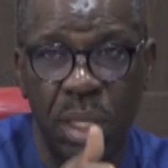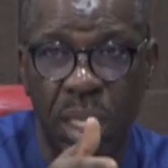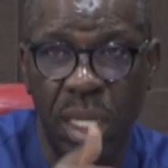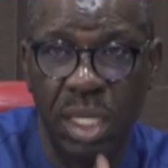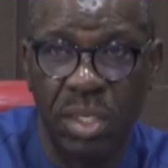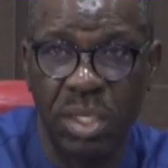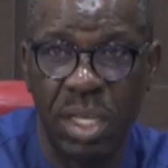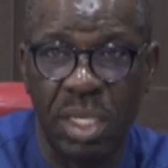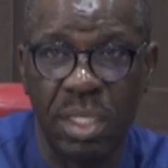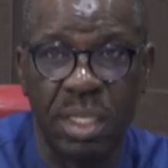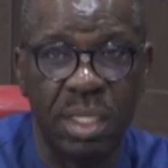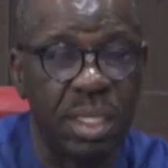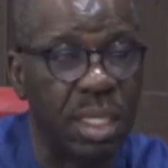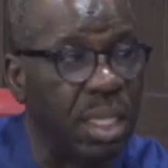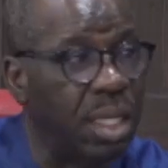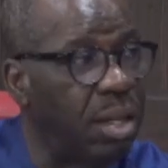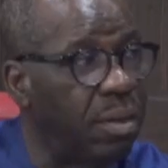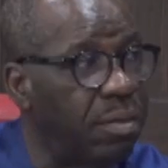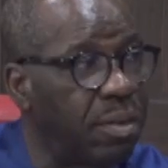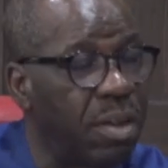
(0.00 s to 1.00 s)
agency
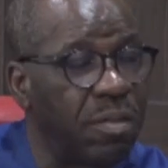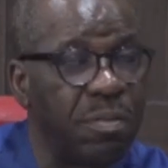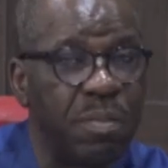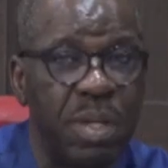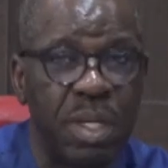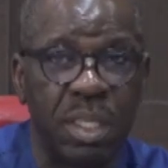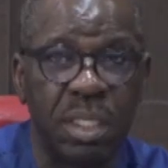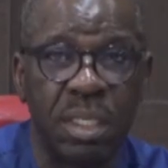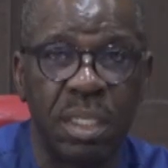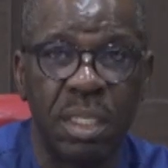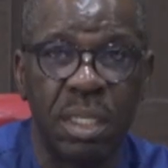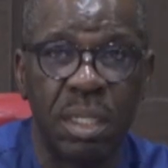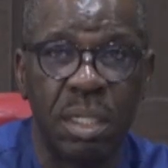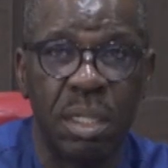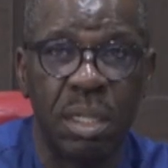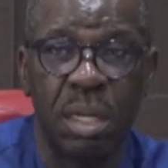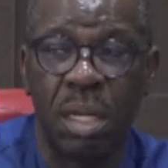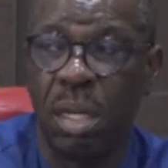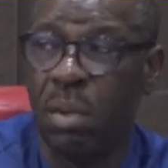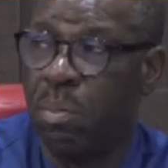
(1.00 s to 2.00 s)
of government
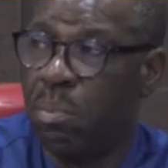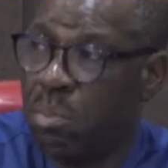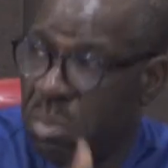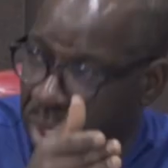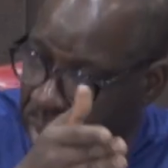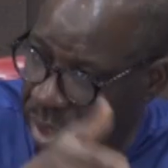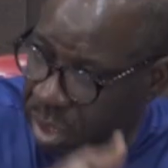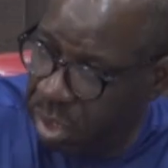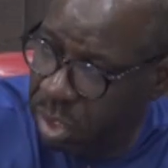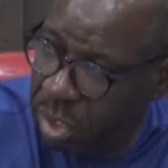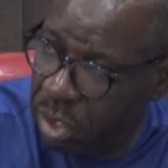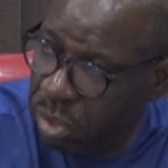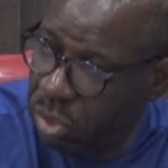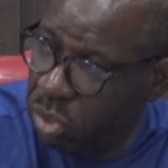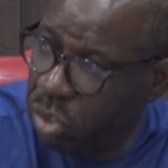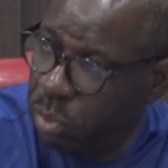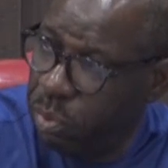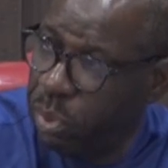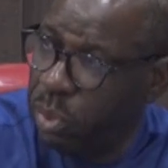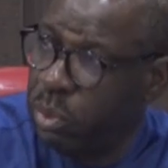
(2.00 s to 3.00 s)
must
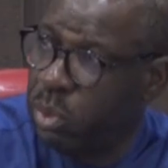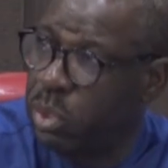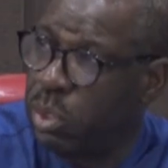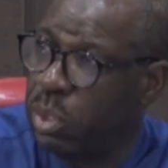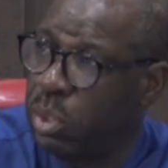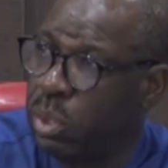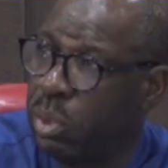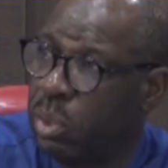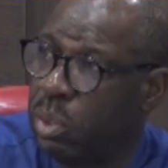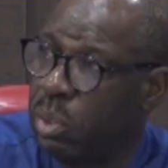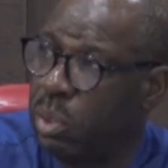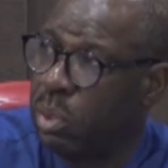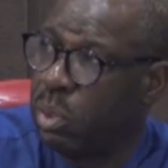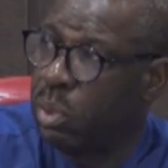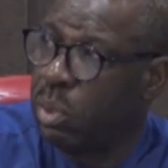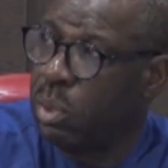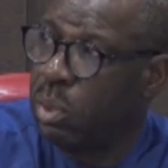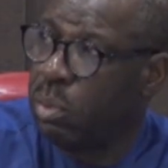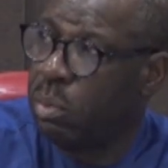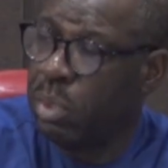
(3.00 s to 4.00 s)
contribute
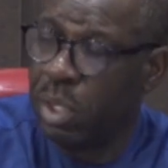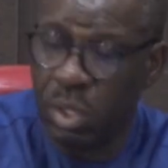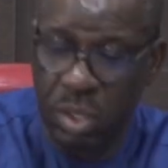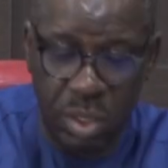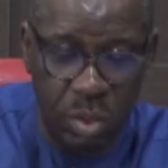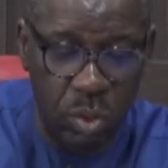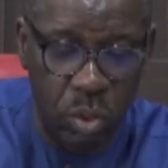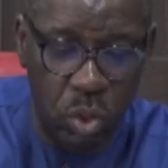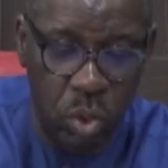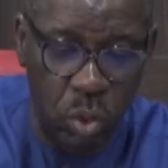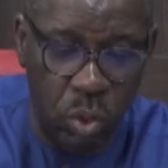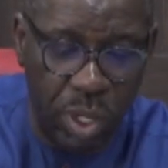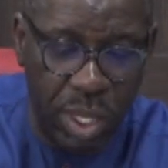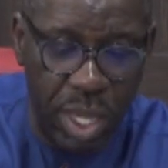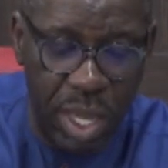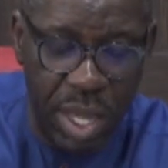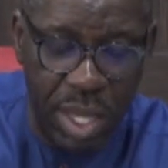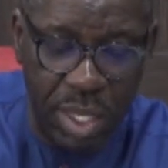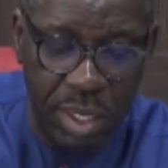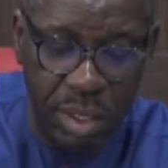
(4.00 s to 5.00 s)
because we
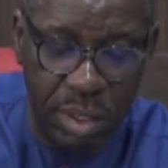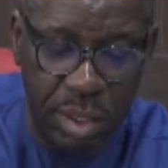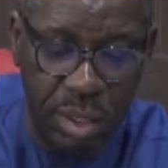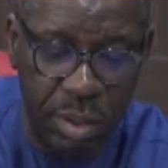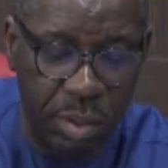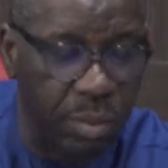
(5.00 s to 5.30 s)
can't